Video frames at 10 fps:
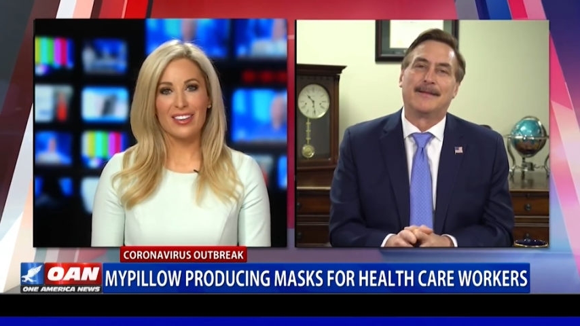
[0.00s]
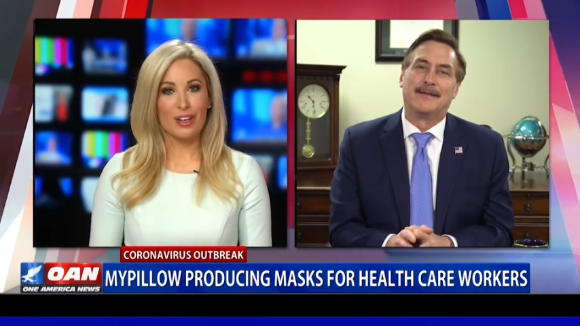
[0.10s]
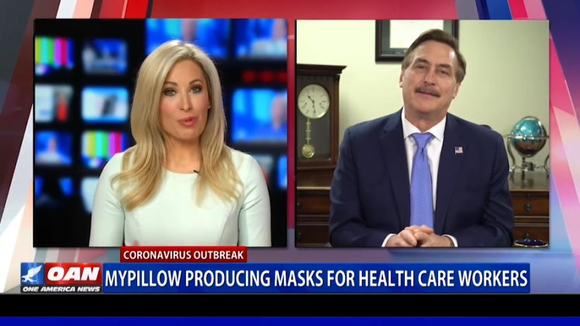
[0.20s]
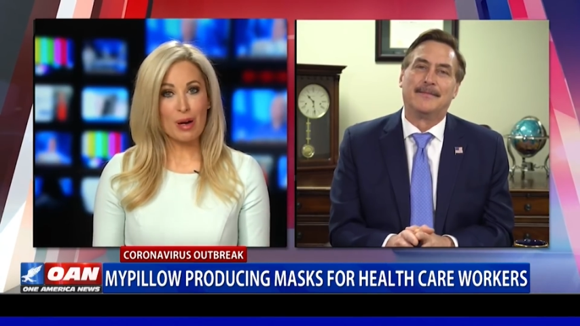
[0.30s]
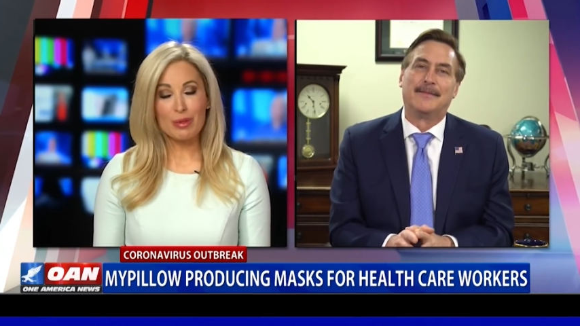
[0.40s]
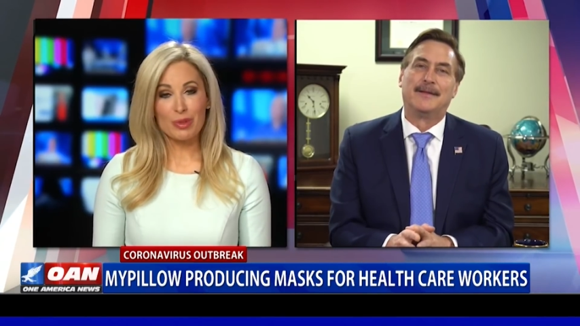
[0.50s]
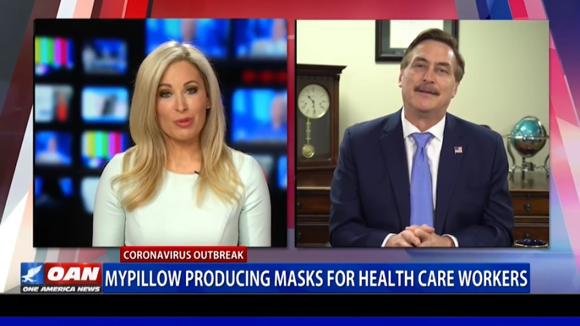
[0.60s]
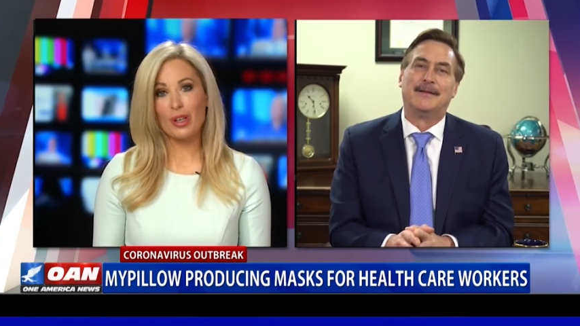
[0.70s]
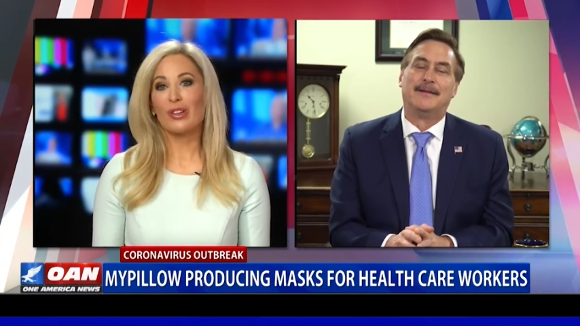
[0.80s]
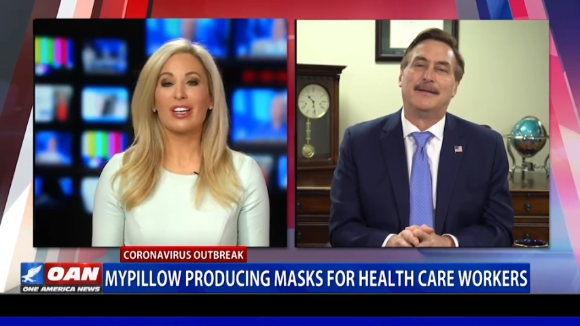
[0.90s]
Speaker 1: They're
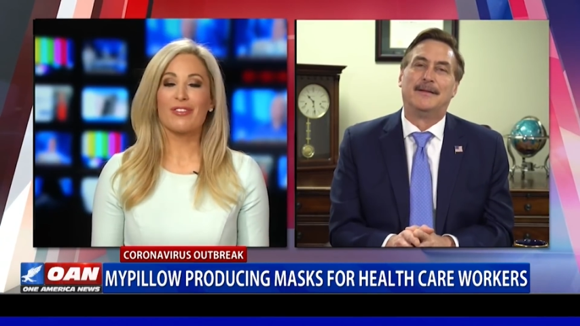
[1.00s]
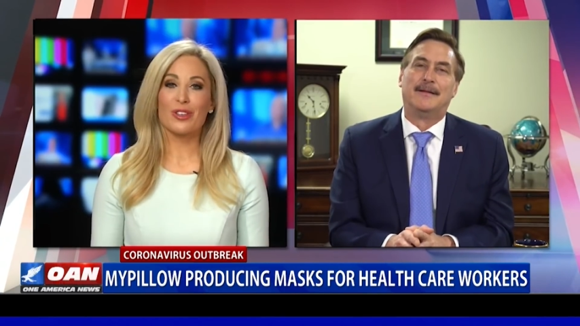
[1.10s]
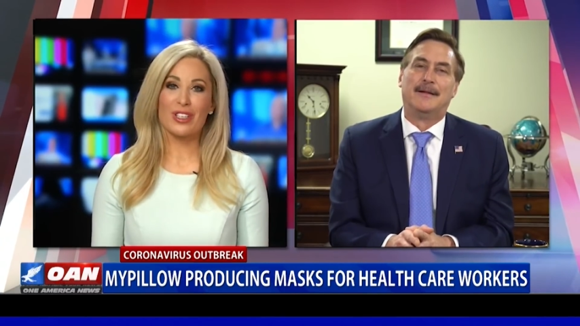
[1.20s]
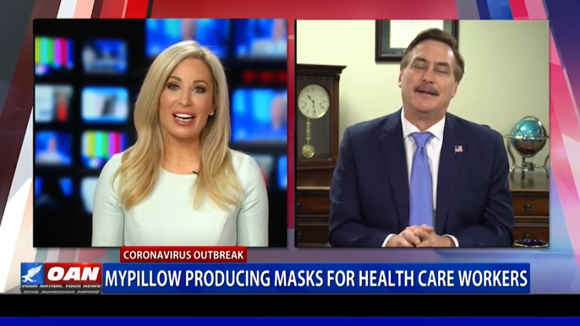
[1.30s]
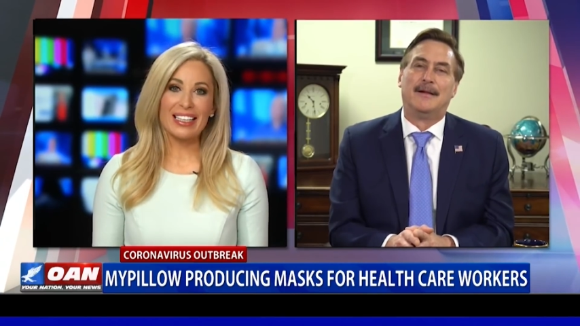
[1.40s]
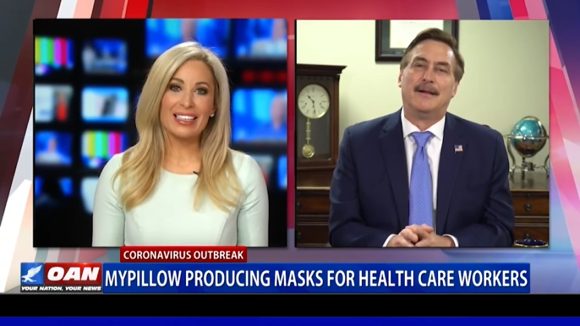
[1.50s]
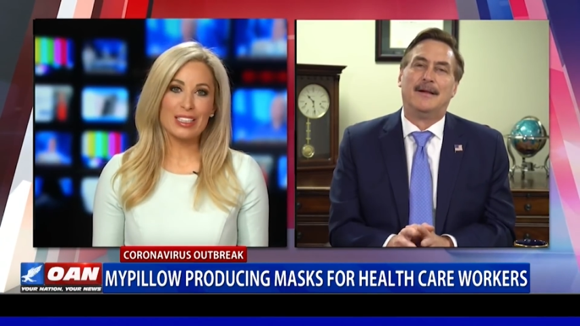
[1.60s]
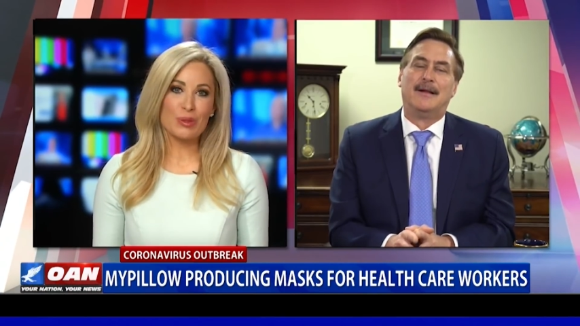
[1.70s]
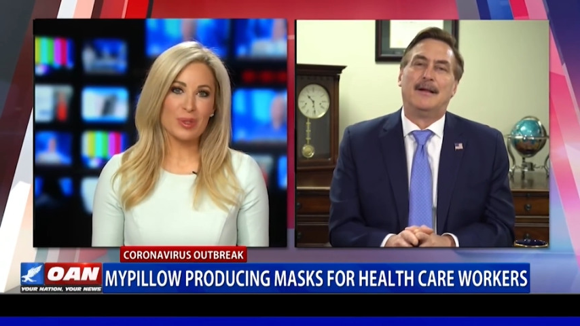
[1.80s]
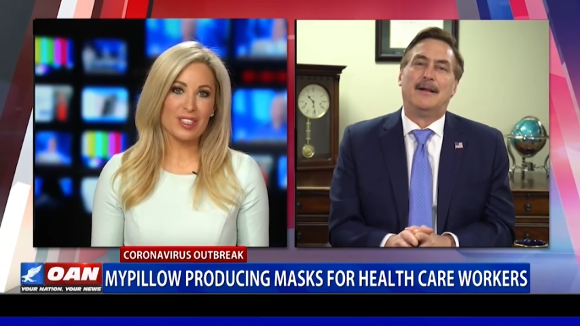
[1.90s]
probably wondering if there's
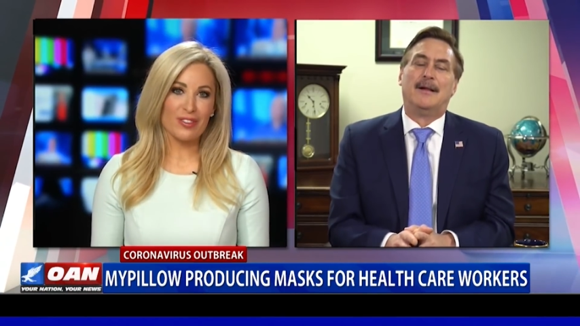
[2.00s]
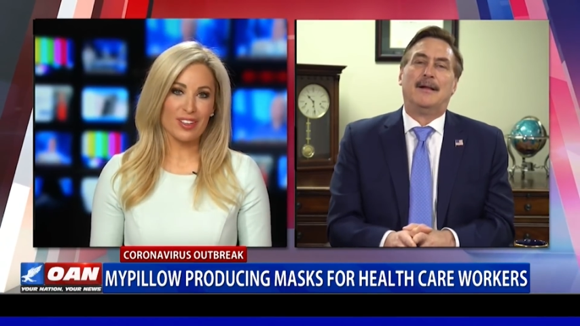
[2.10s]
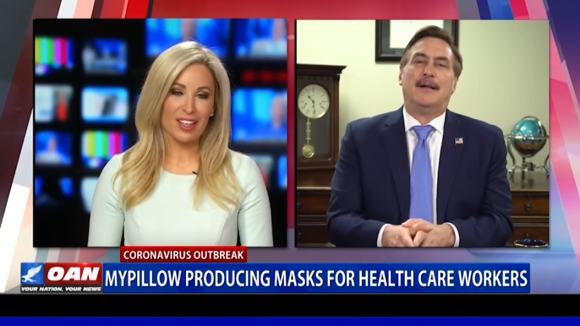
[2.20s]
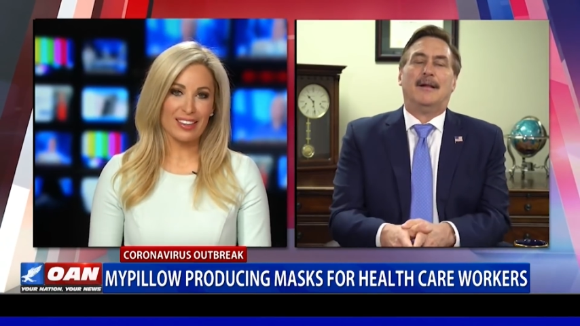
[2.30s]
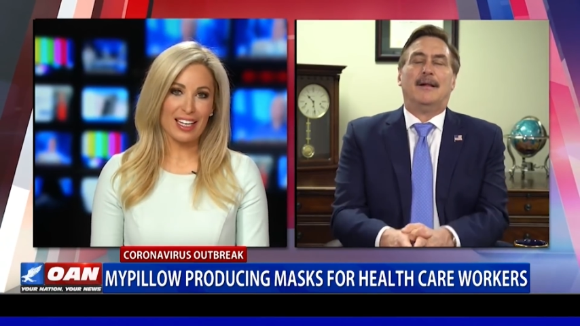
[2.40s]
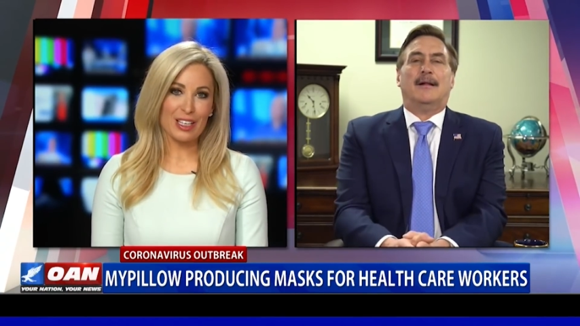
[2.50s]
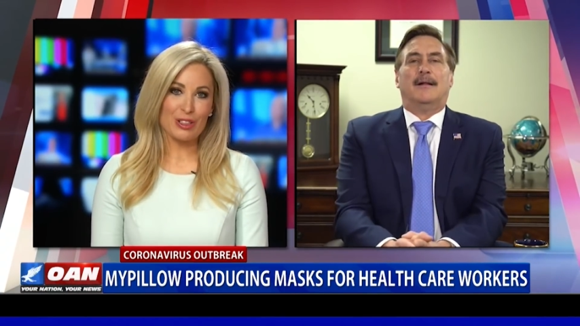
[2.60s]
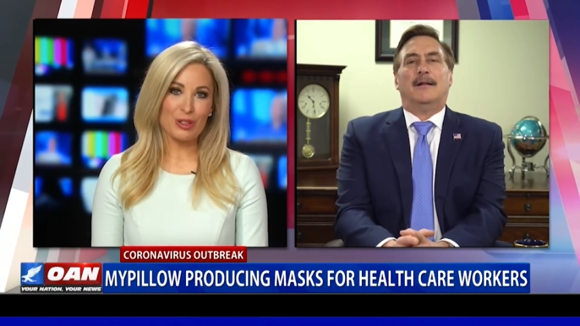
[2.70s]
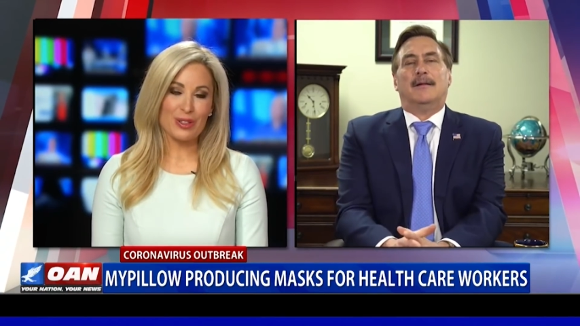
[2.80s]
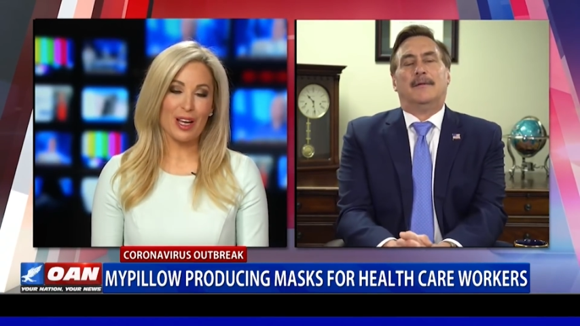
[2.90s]
anything anything specific that they
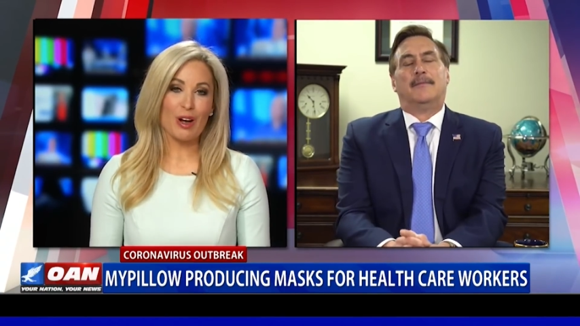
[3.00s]
can do to